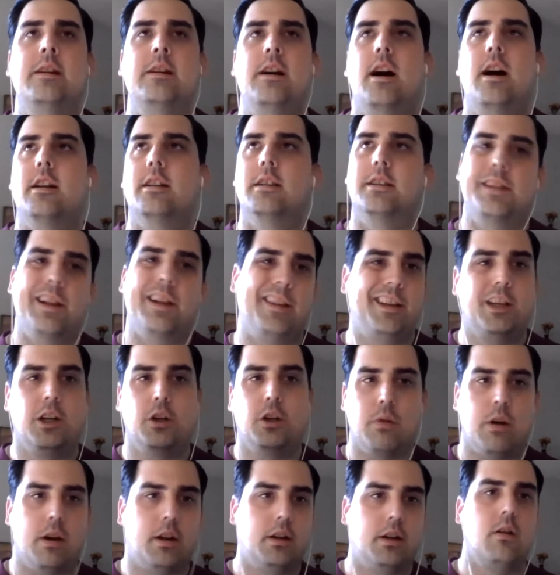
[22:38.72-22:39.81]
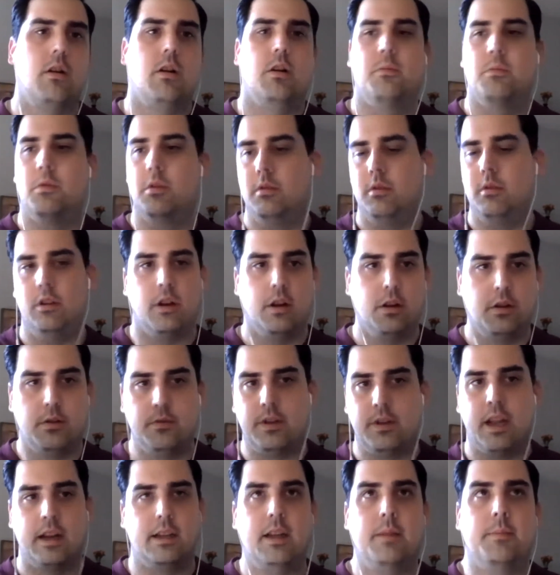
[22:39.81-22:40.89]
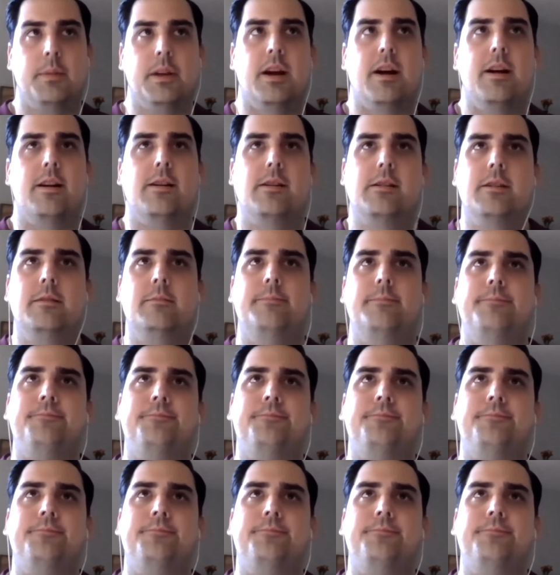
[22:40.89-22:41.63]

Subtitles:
And it's not like a credit card where you've got to keep an eye on it.